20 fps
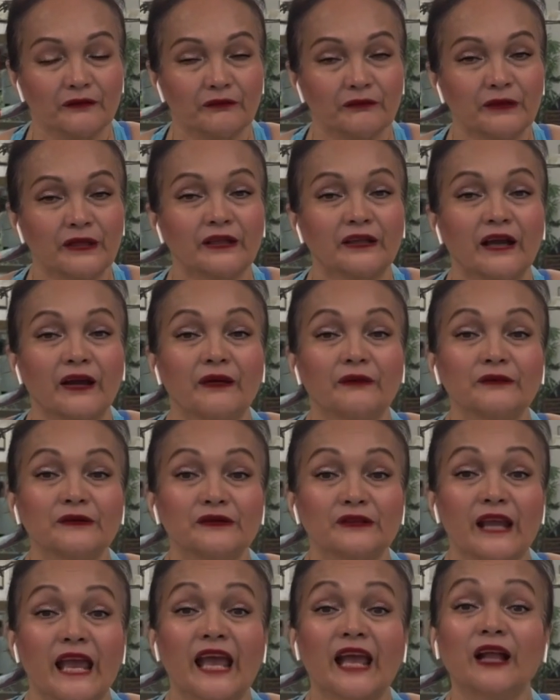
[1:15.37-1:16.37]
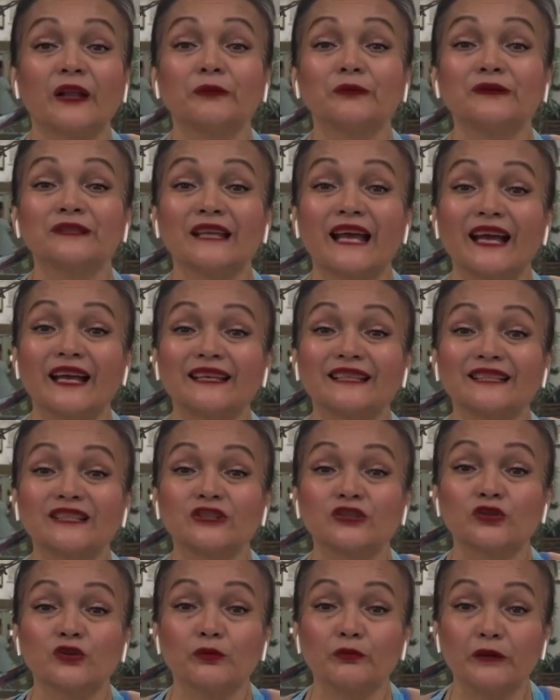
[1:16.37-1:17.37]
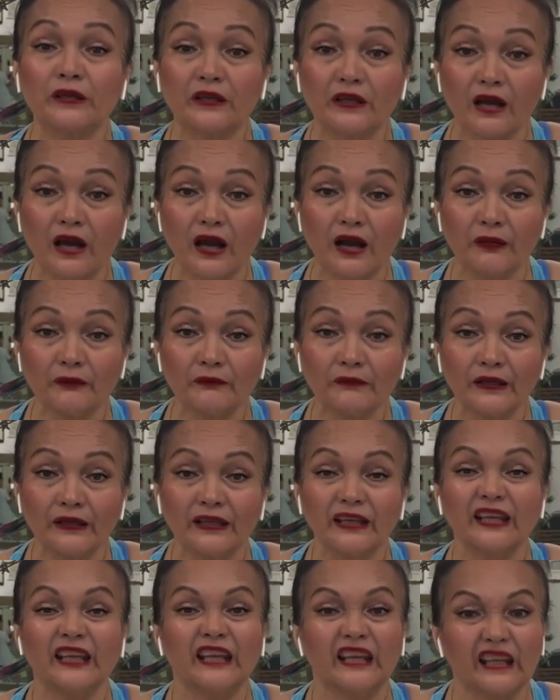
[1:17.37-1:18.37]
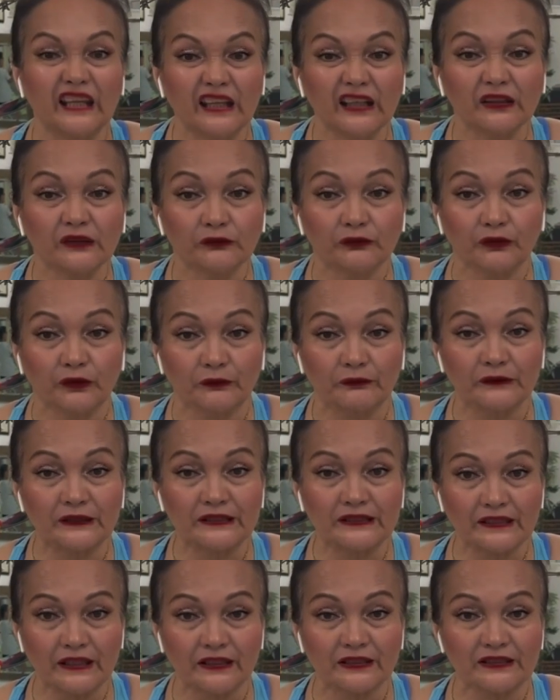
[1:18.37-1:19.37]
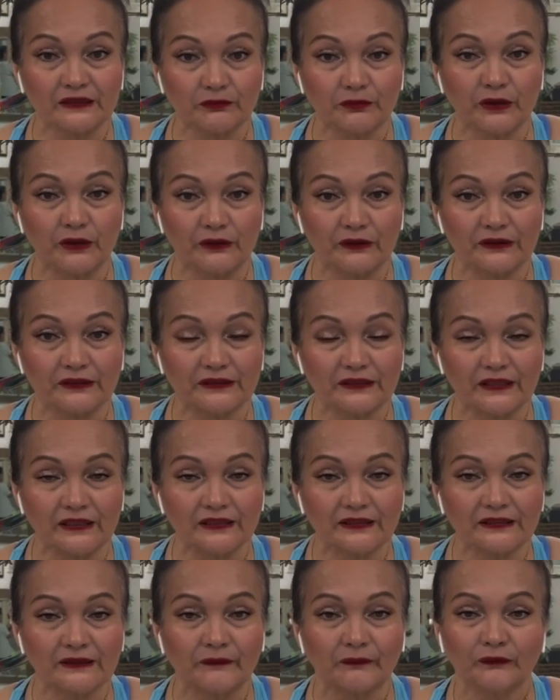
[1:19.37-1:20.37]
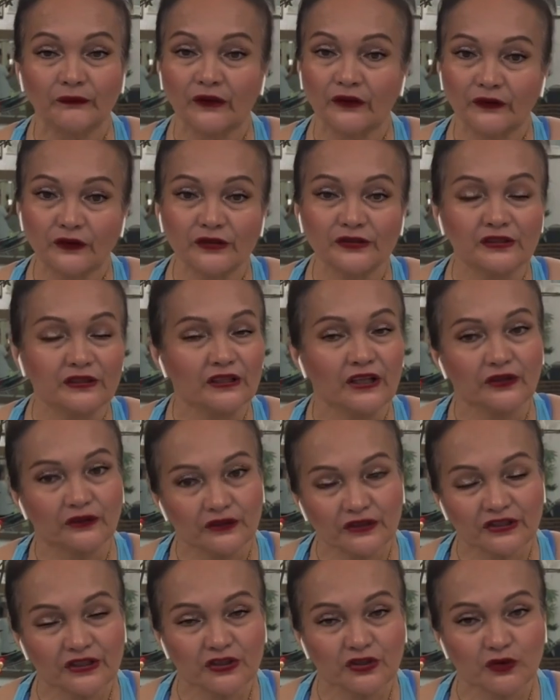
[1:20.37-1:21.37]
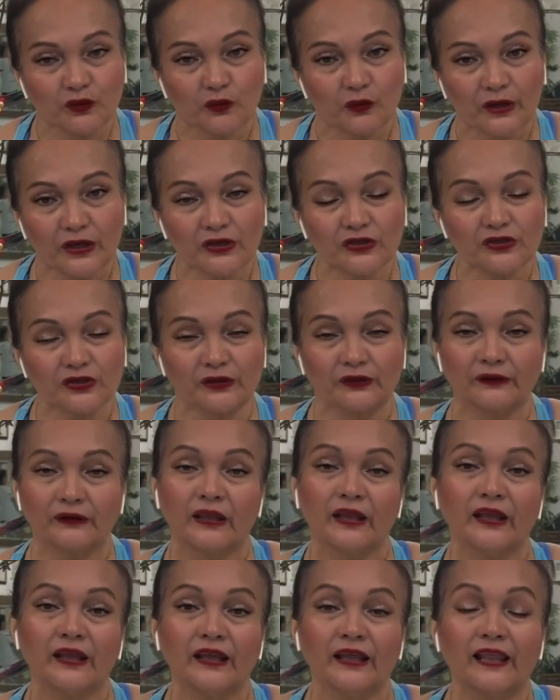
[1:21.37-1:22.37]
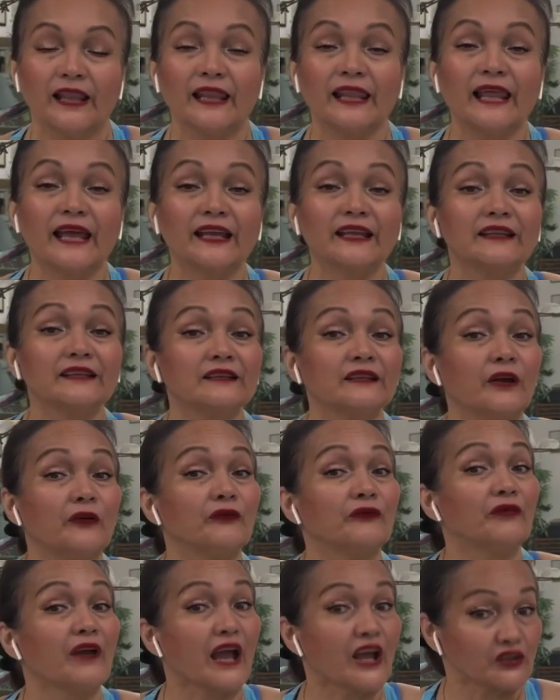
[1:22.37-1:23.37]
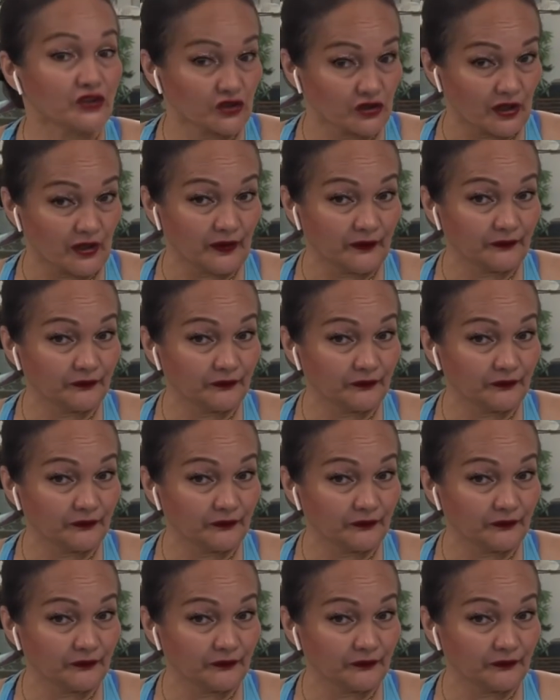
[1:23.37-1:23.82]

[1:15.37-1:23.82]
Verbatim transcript: becomes, helps us to become healed from these experiences. There's another situation, like the fascia.